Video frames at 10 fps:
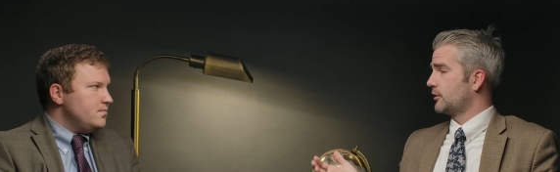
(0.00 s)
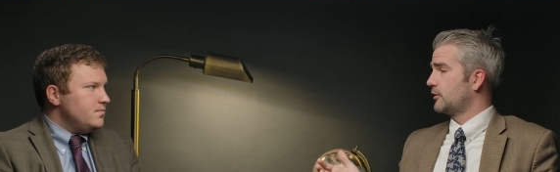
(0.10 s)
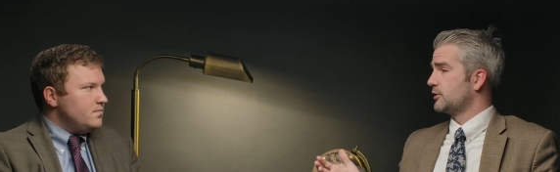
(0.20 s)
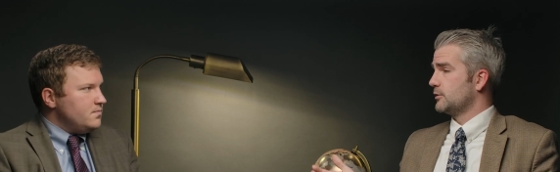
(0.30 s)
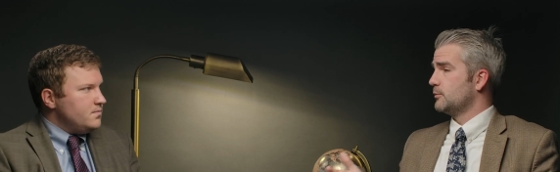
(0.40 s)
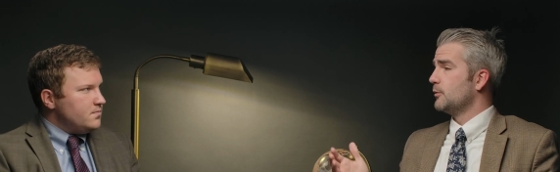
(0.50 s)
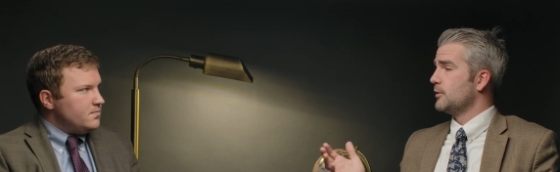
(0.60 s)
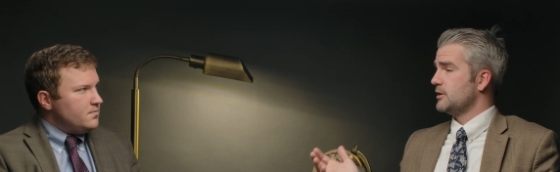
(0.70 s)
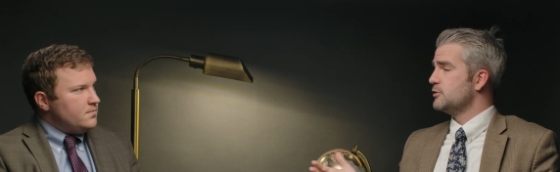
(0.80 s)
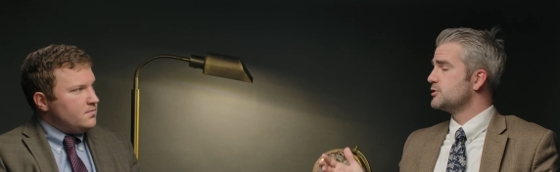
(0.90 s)
Speaker 1: our curriculum, what
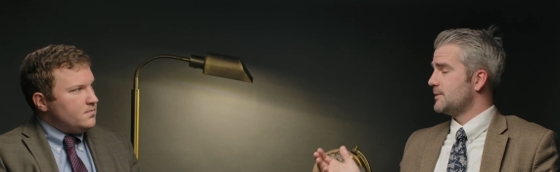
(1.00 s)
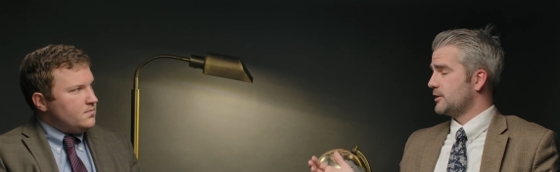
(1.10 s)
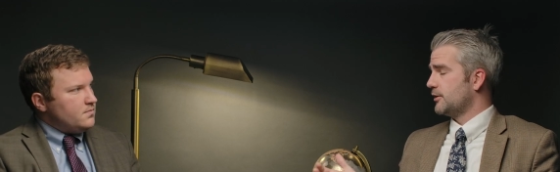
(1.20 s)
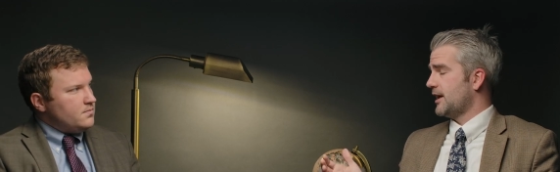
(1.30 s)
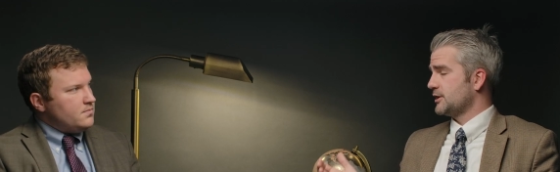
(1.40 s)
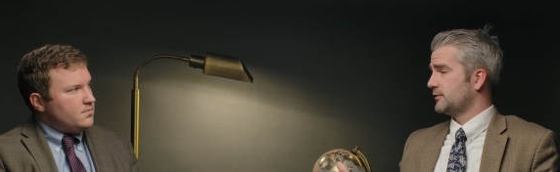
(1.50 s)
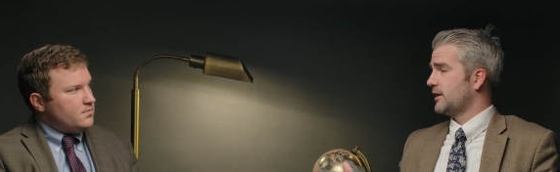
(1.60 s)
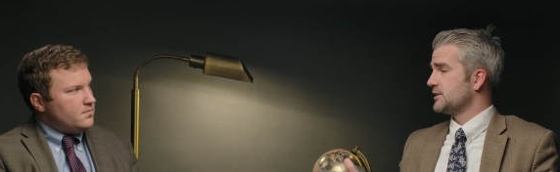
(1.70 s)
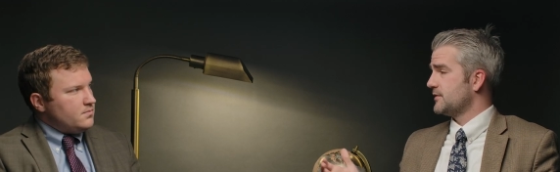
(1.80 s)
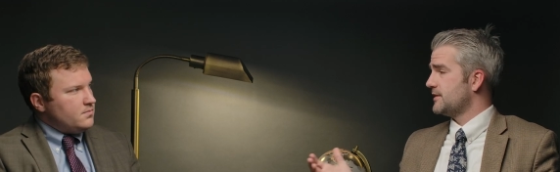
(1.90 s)
we used to be called natural
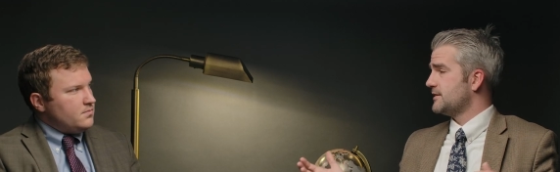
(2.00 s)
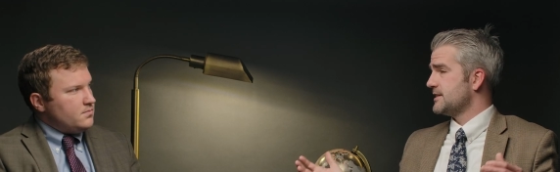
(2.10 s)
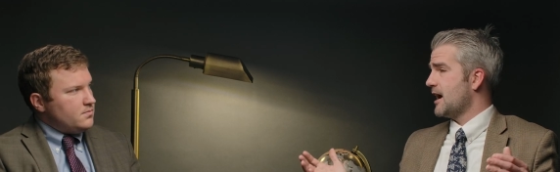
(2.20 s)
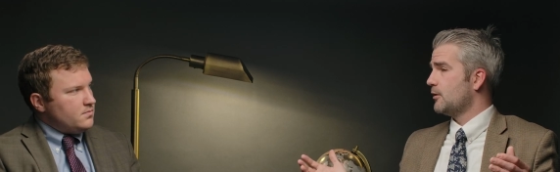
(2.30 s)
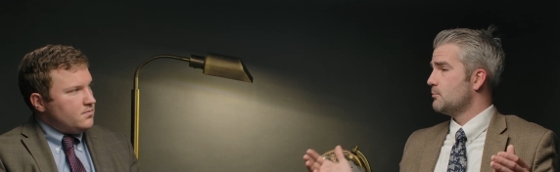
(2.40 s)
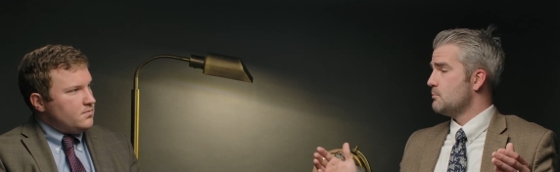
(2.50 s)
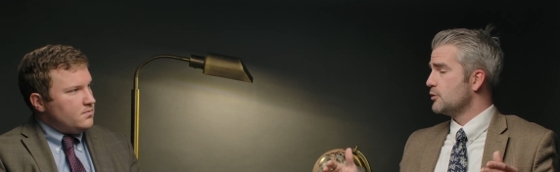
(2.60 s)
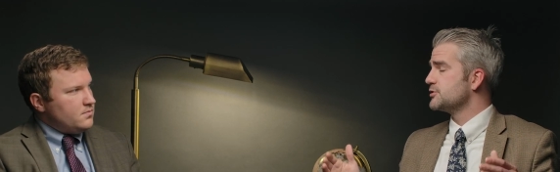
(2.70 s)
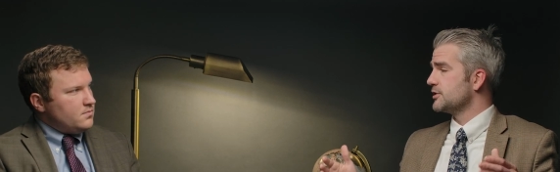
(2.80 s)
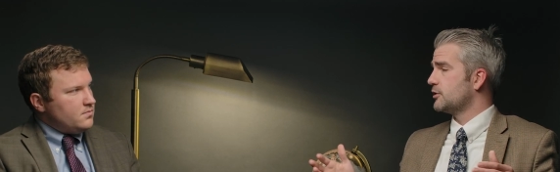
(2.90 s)
philosophy that's now
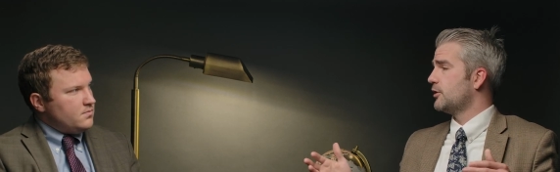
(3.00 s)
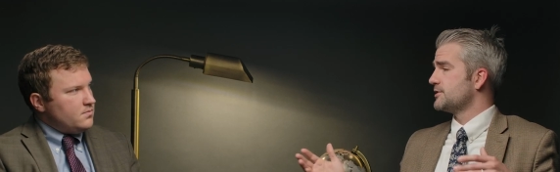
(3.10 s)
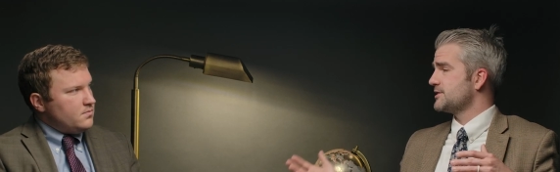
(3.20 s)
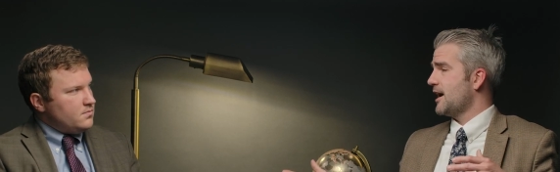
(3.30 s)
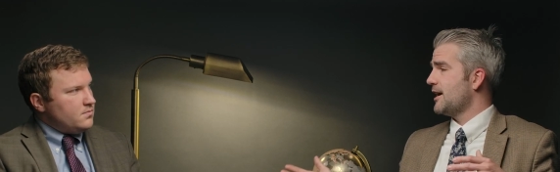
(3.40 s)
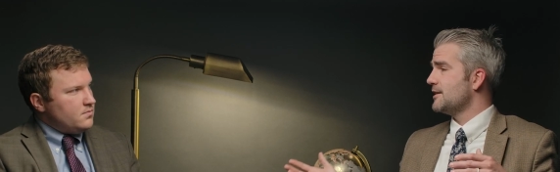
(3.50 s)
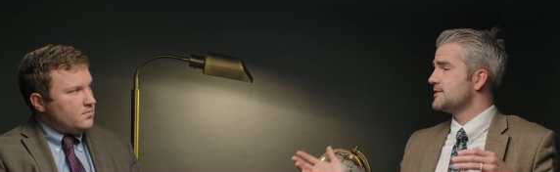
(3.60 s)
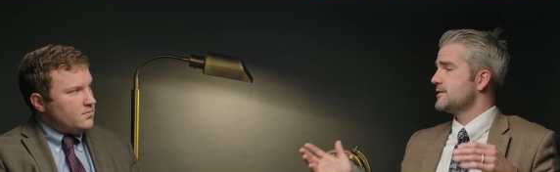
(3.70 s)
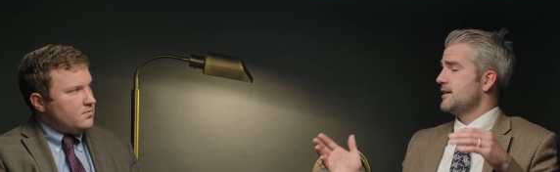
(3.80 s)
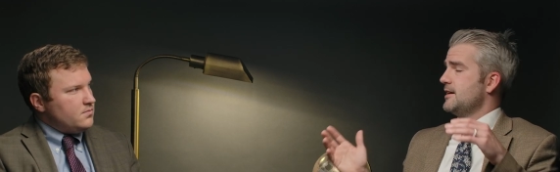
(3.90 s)
mostly called science.